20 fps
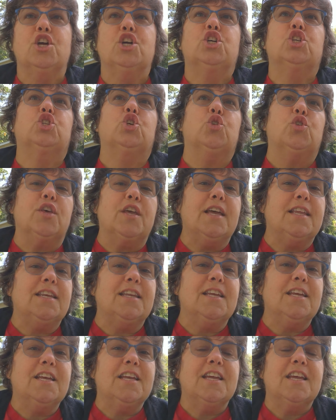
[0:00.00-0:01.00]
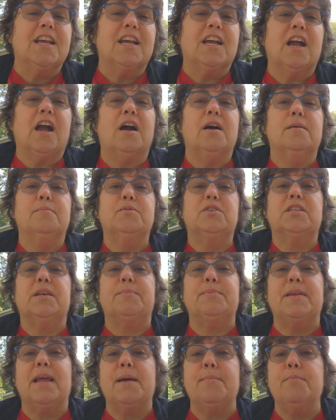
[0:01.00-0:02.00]
So then come
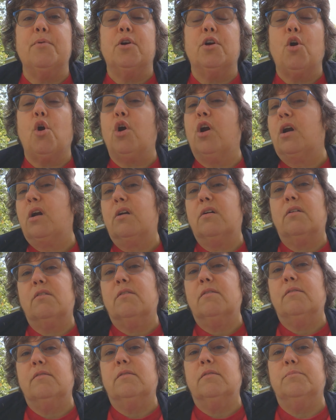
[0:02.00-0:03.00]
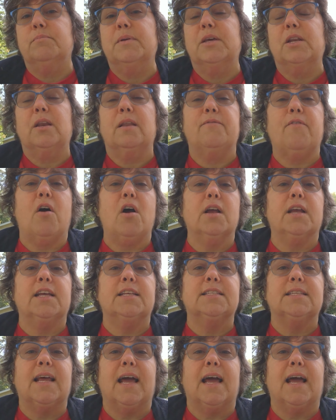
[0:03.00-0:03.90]
September or middle of August,